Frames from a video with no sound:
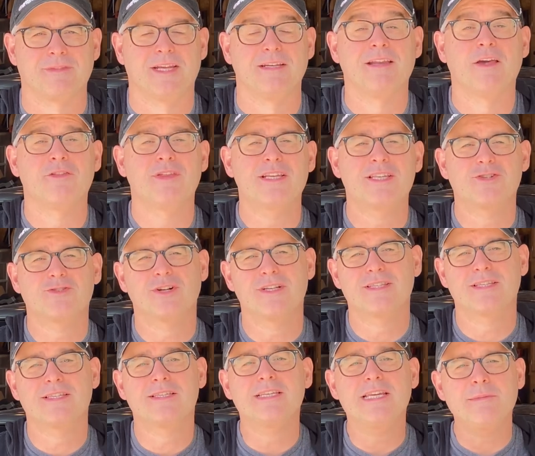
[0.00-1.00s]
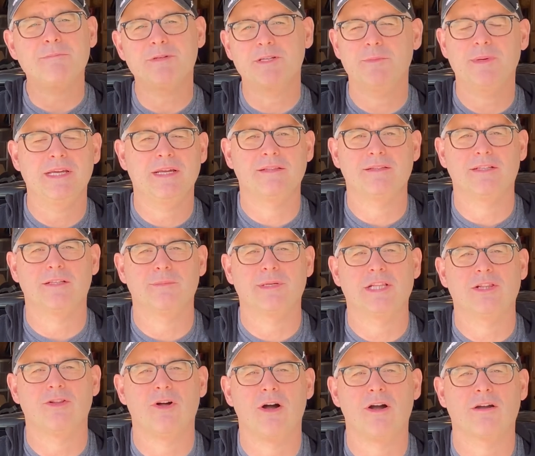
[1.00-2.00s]
Now these struts seem to be a little bit
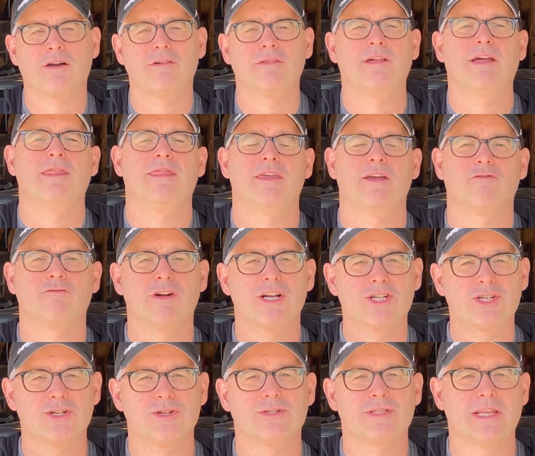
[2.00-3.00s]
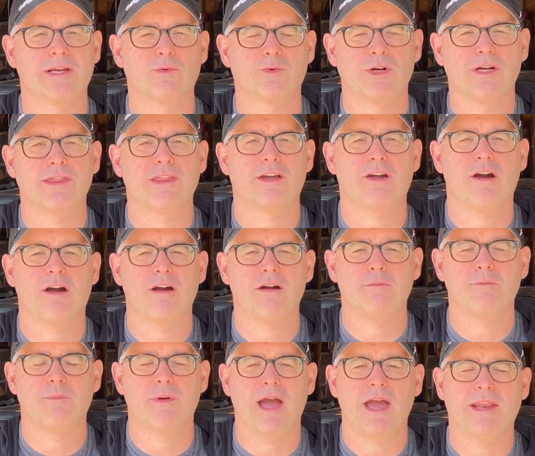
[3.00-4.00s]
longer than the originals that were in the car,
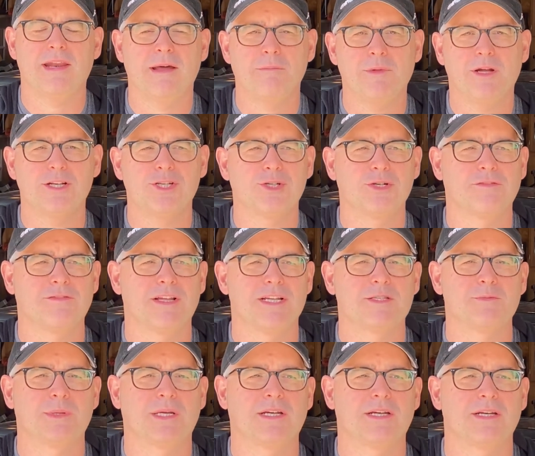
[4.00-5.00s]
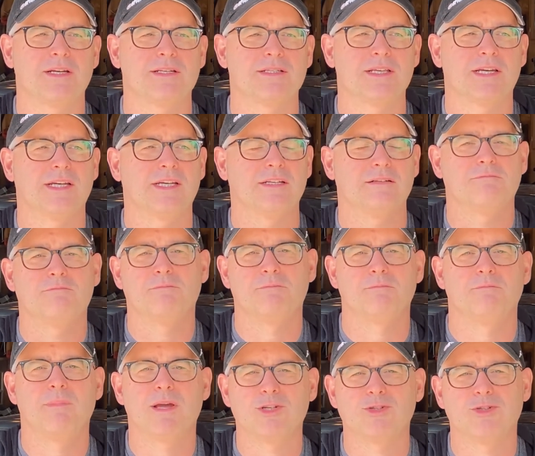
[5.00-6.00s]
and I'm not sure if that's because I
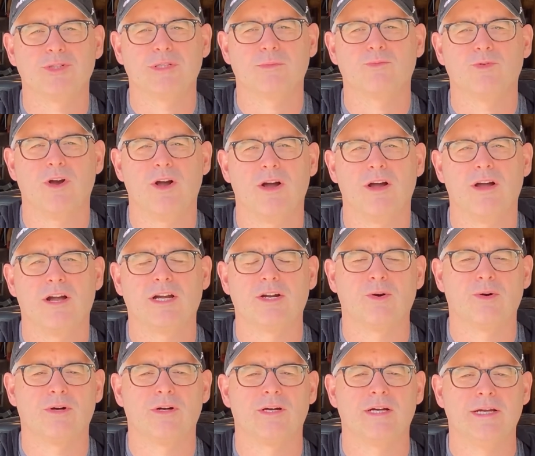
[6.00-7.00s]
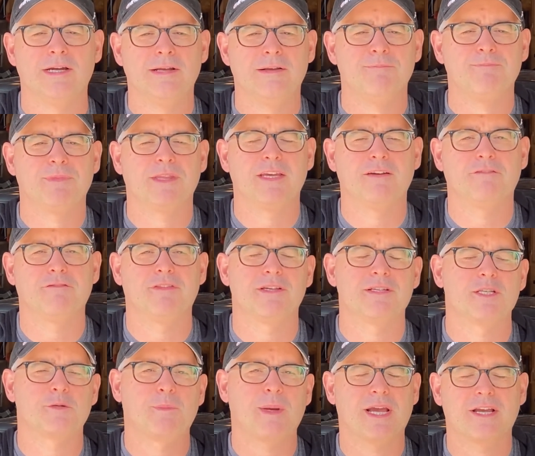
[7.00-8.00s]
measured them wrong, or if the
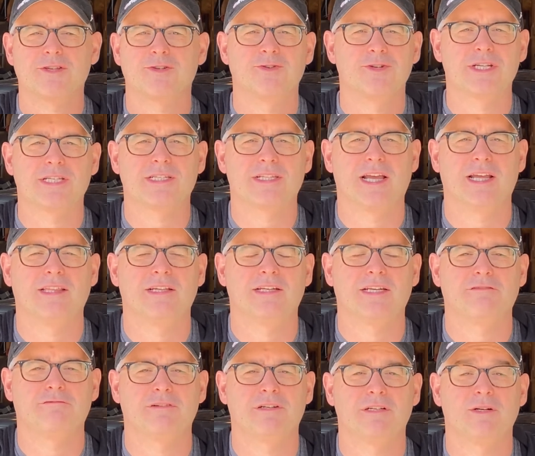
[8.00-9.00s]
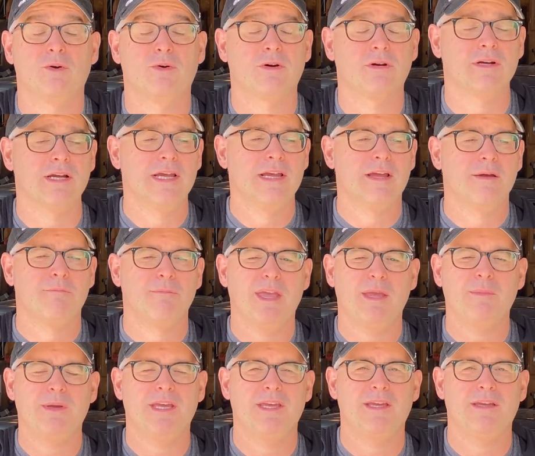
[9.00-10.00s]
specs are just slightly different, or
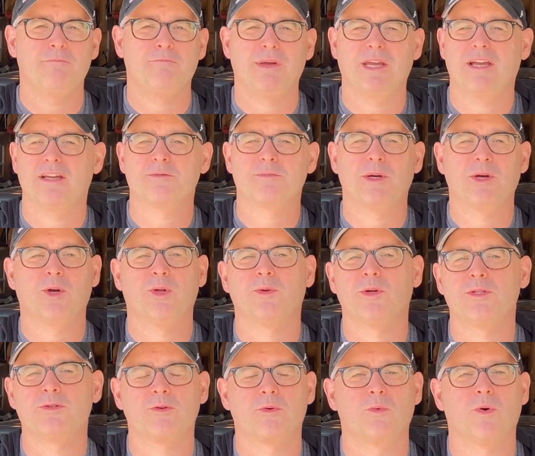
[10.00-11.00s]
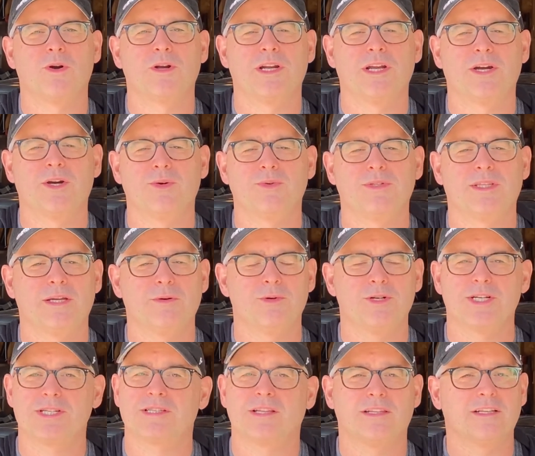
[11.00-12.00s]
maybe because my old ones were worn out, they were
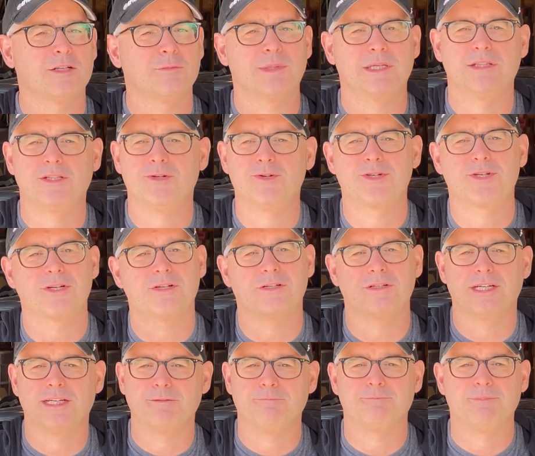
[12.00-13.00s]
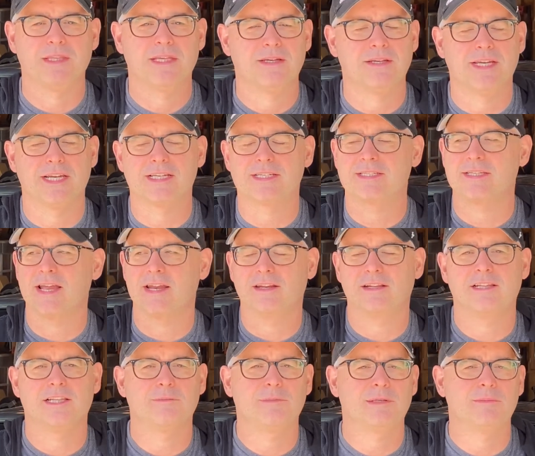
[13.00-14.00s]
just a little bit looser and extended a
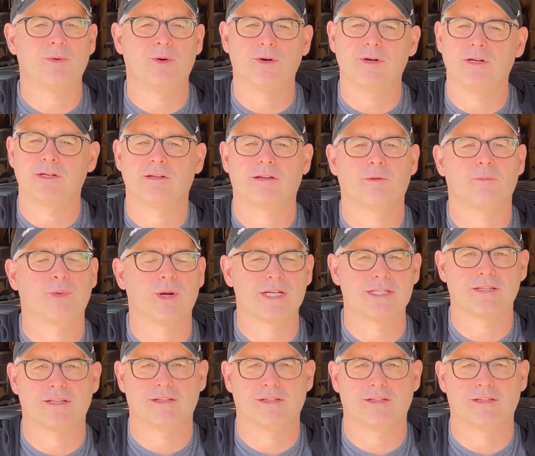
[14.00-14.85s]
little bit more and compressed a